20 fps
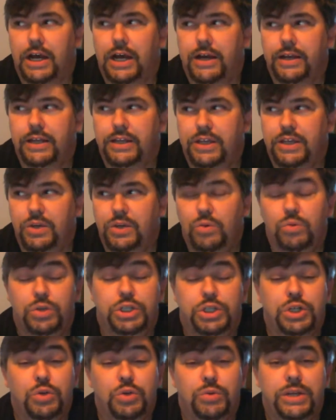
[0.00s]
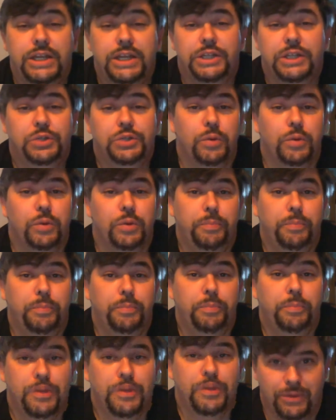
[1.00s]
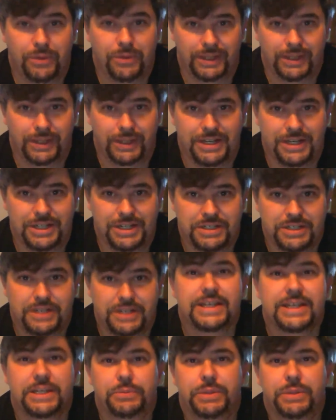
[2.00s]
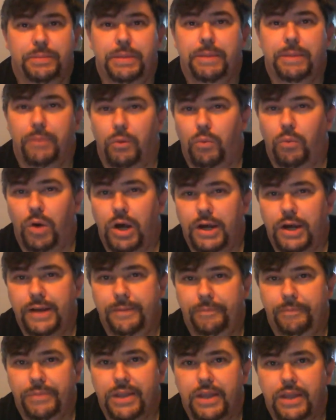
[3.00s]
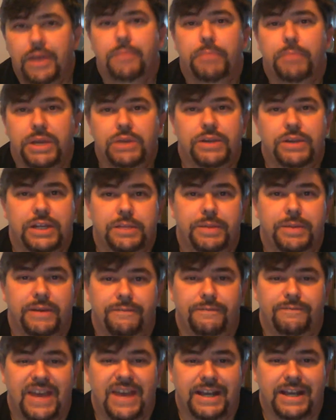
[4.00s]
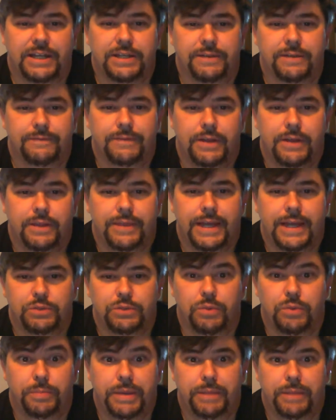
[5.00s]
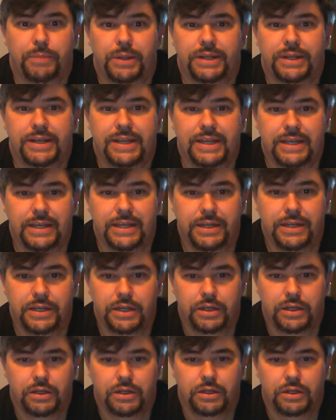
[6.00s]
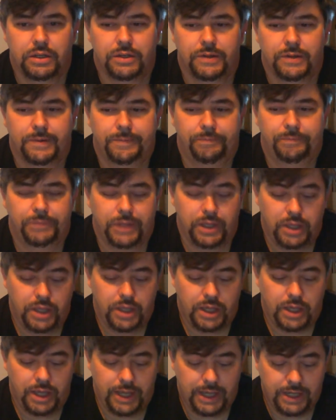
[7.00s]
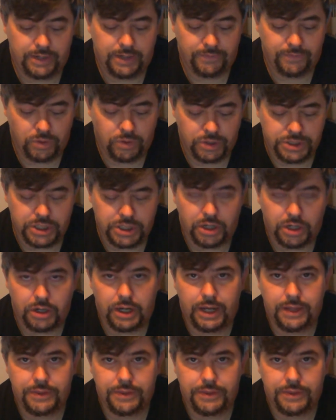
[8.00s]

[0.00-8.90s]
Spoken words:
you do need to appear to be religious because that's what the people want, but you need to be effective. That's what people need. And of course, our other